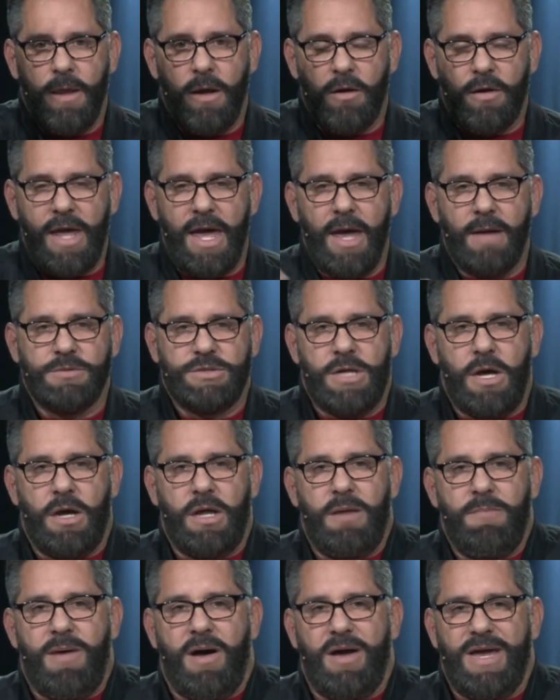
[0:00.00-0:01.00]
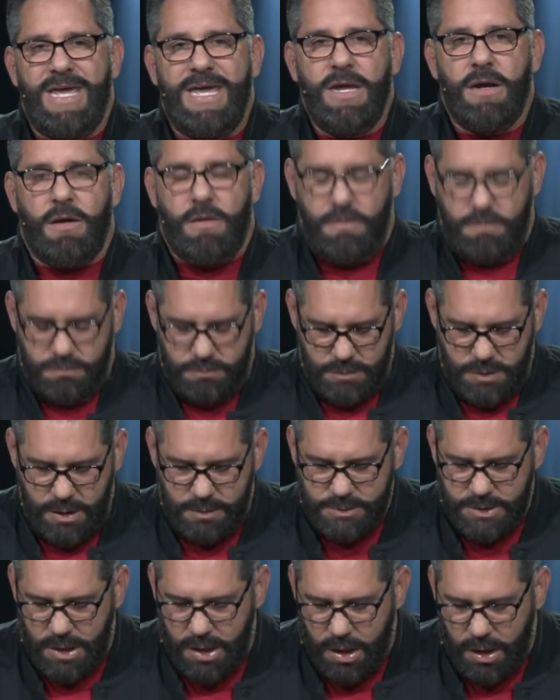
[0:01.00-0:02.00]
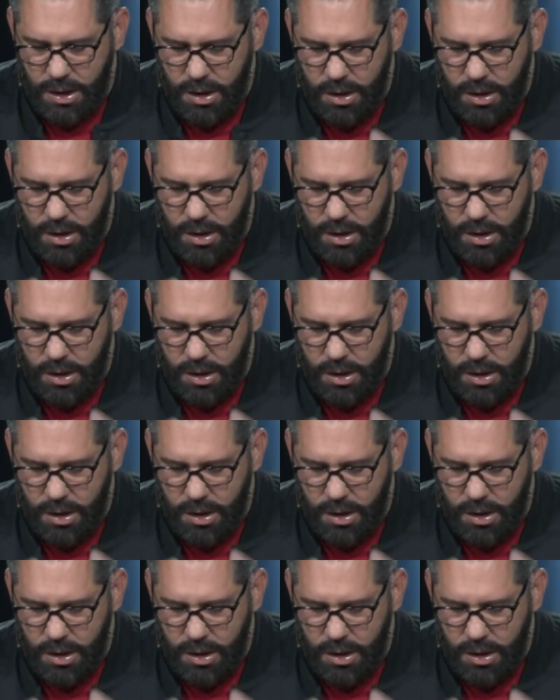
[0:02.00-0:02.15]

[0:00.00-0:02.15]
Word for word: Okay, I'm talking about here. I'm talking,